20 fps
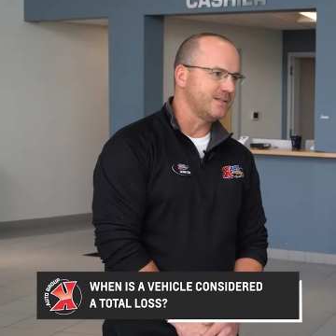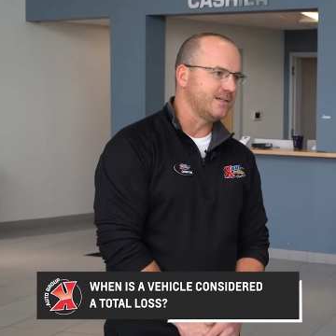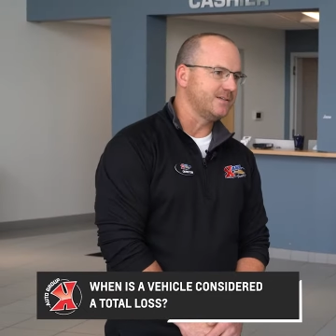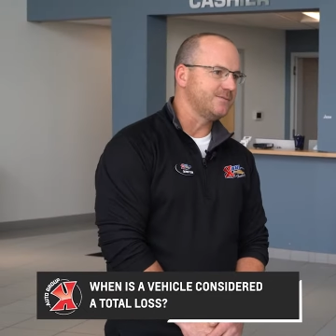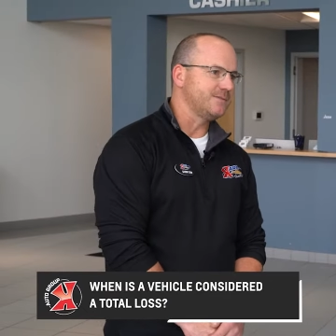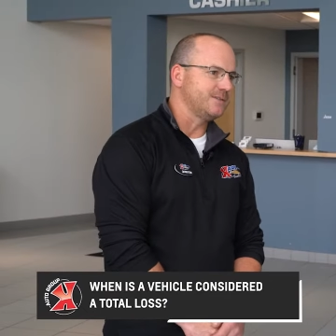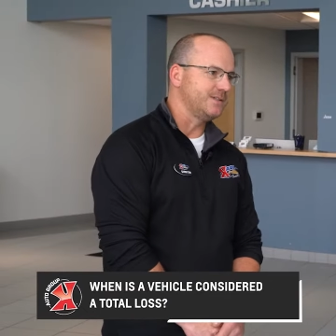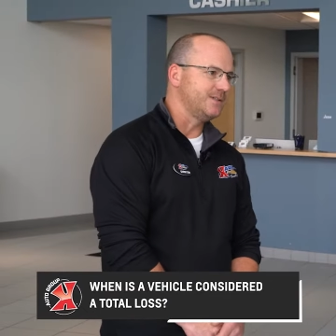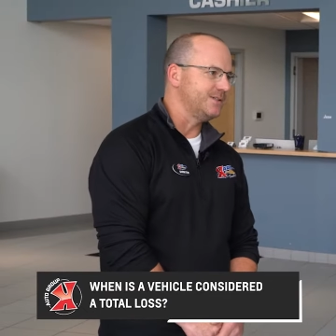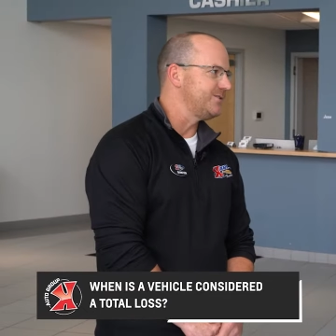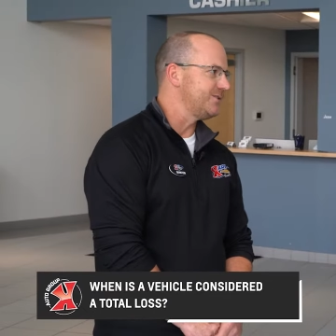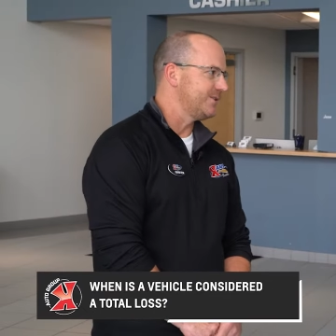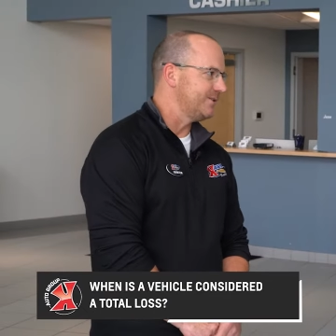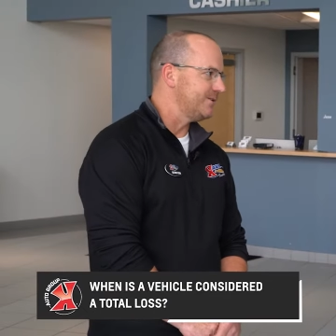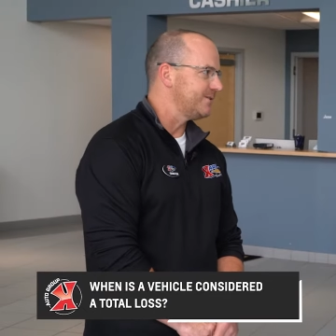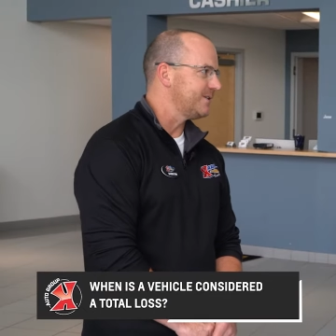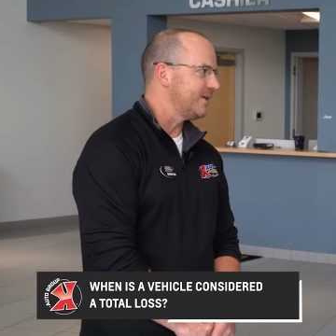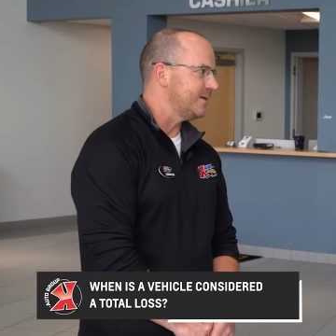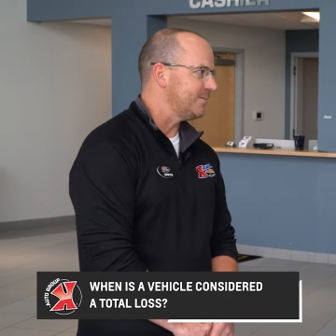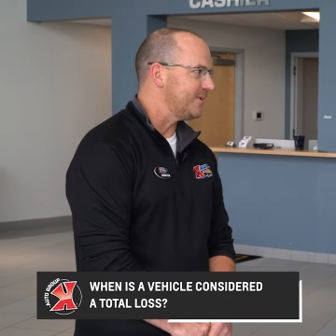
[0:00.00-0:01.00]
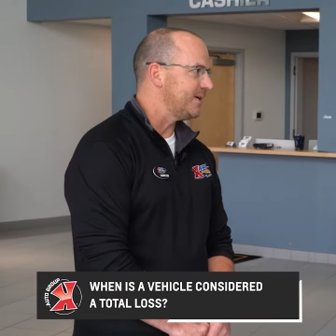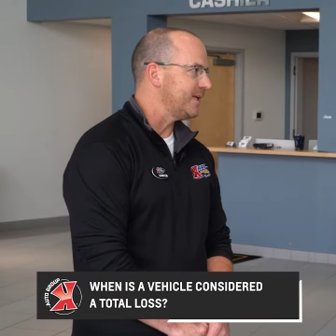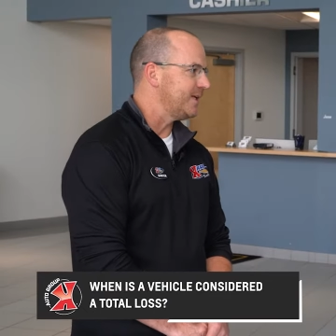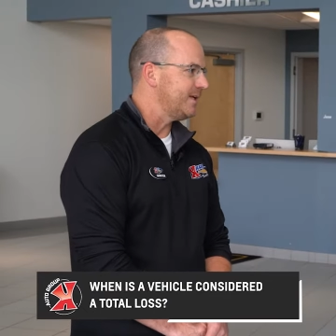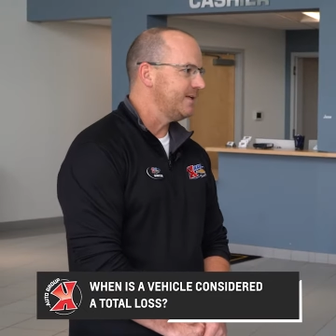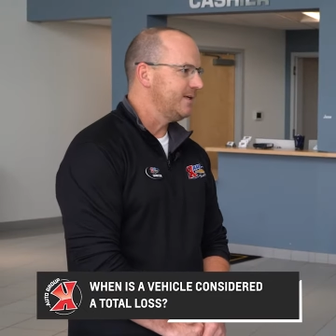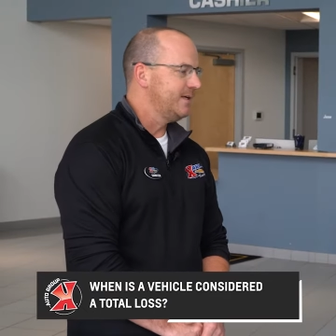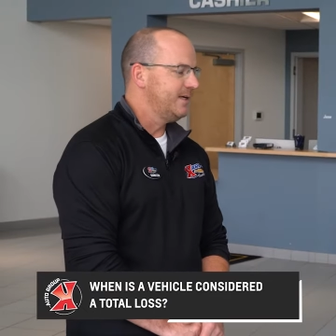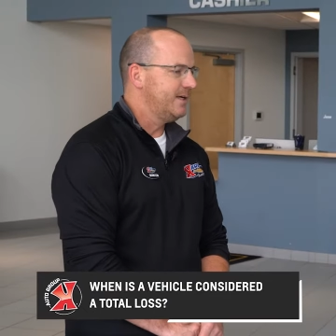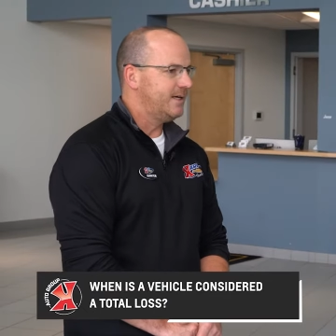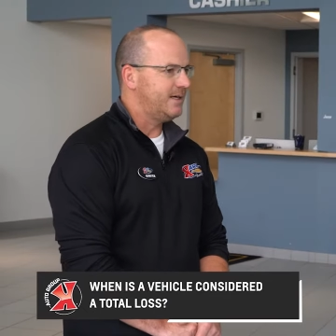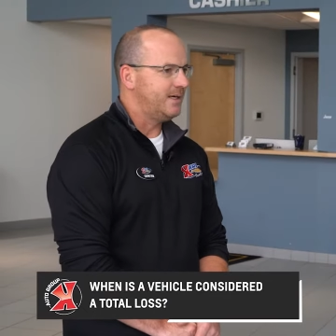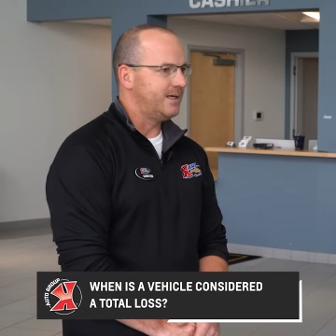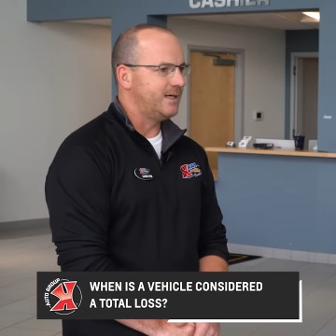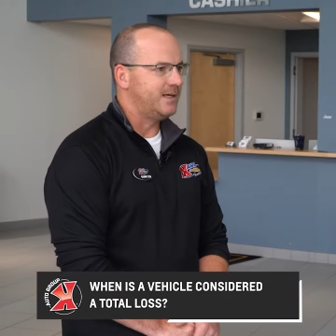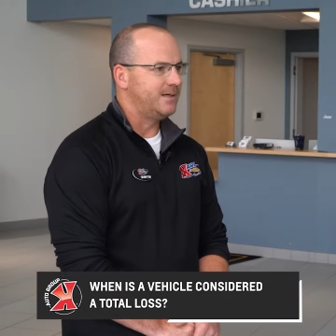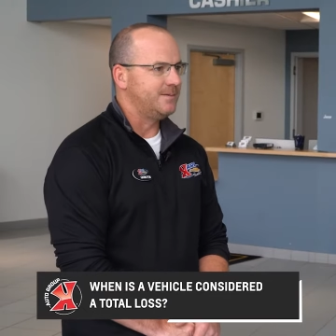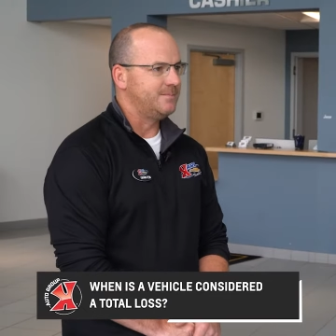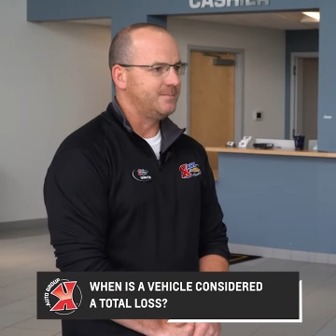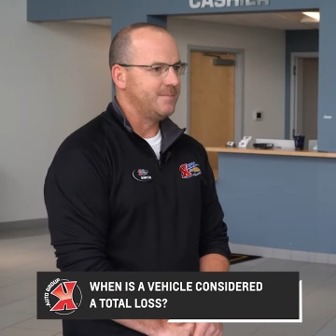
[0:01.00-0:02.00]
off the insurance company,
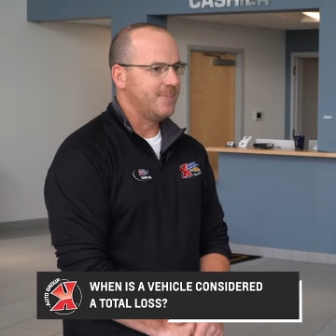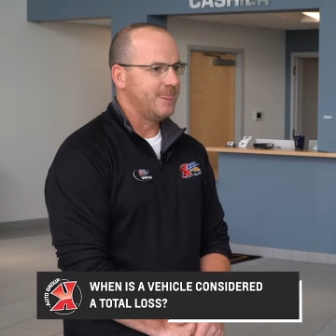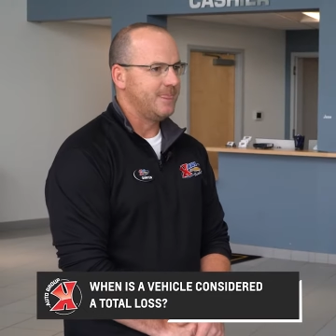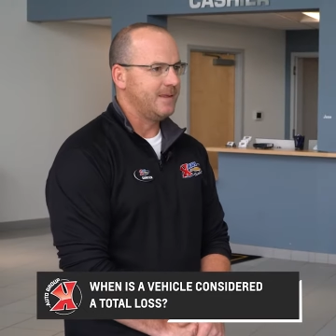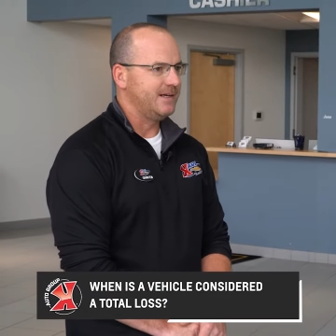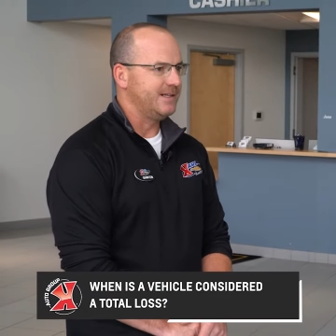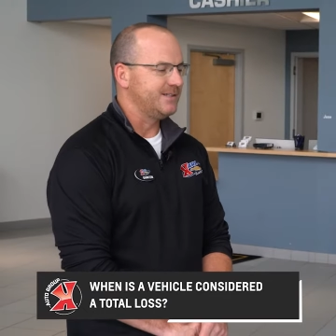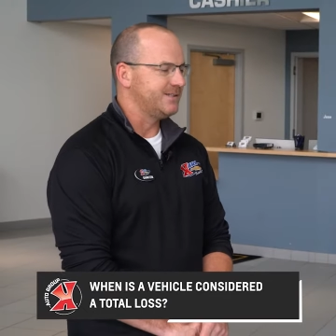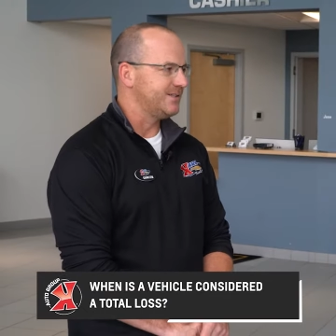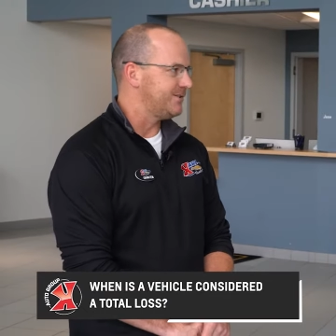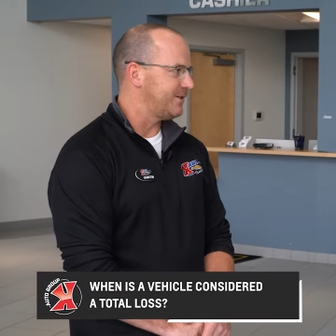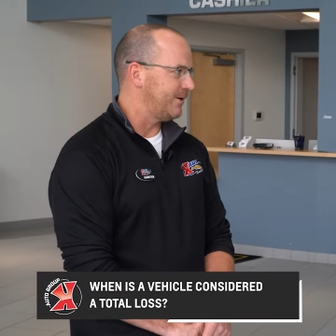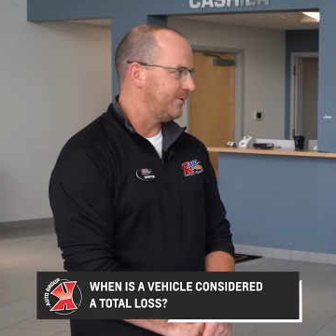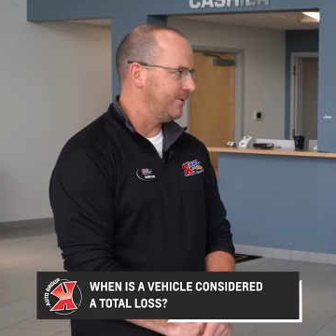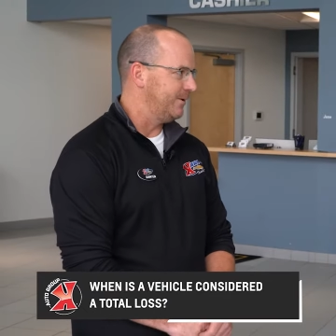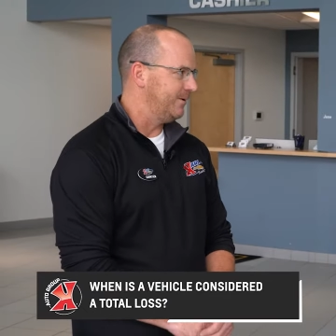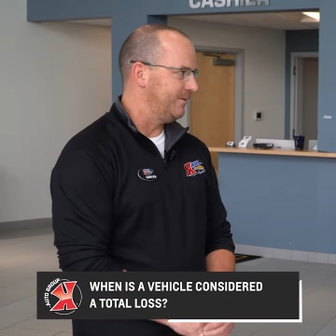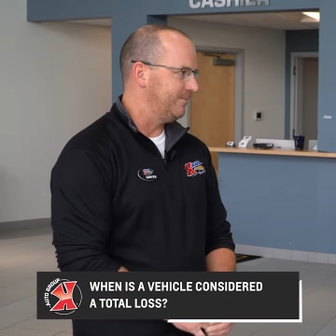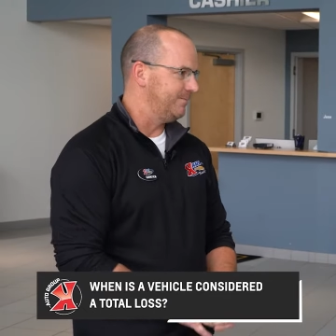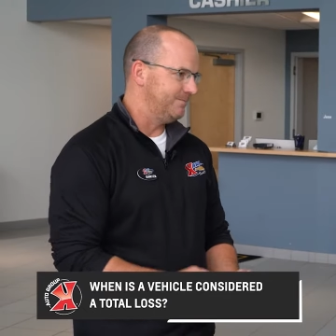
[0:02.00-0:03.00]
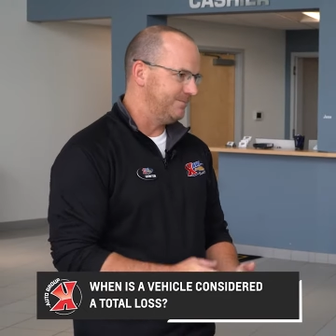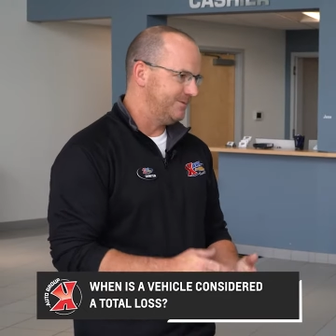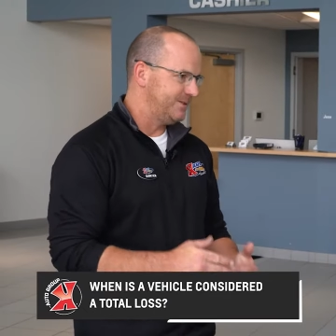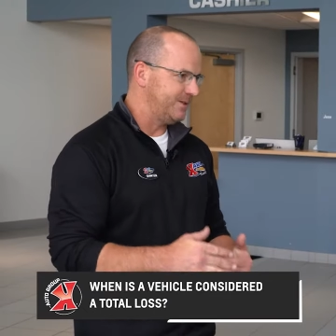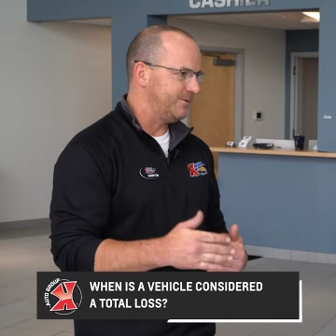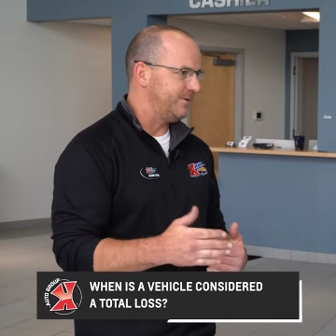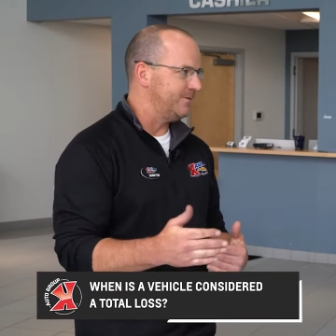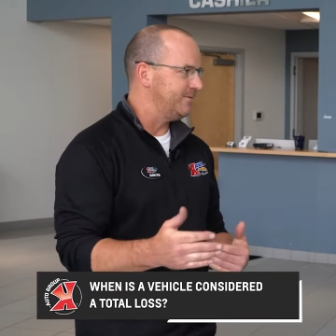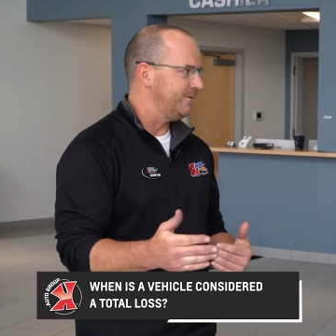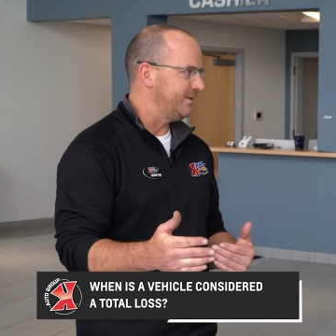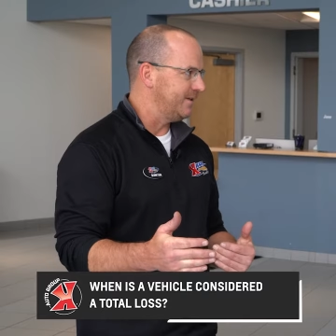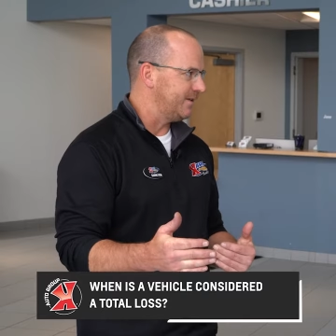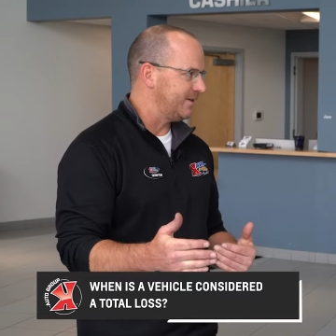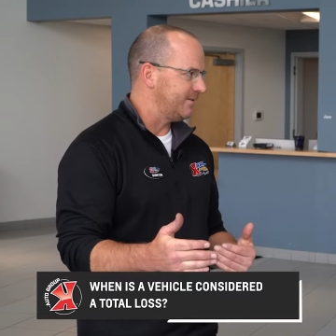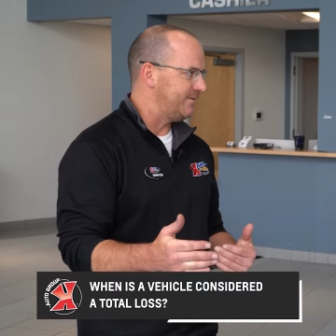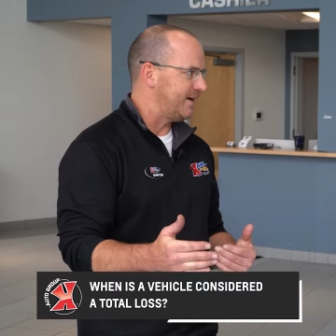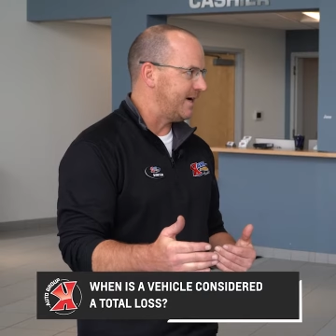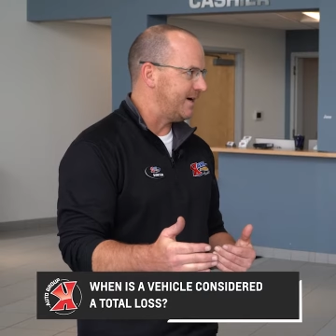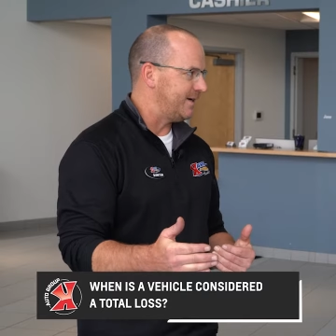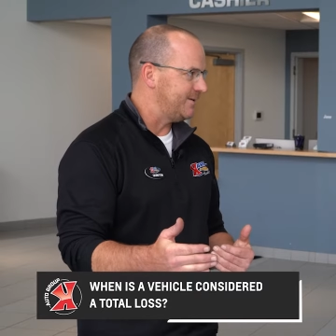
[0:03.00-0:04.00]
and it's a total vehicle
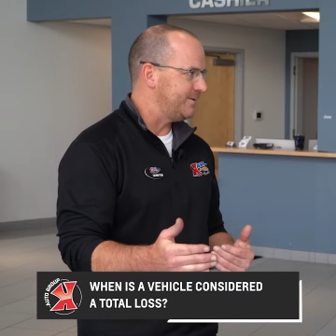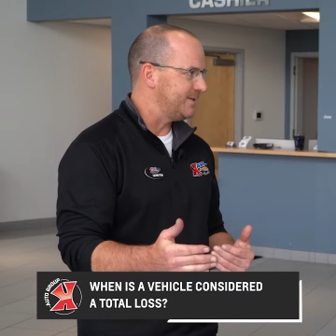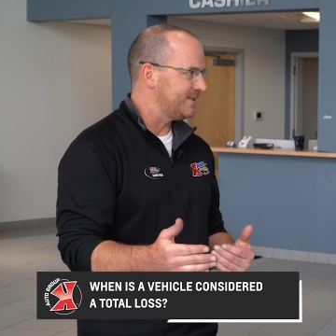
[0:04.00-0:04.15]
value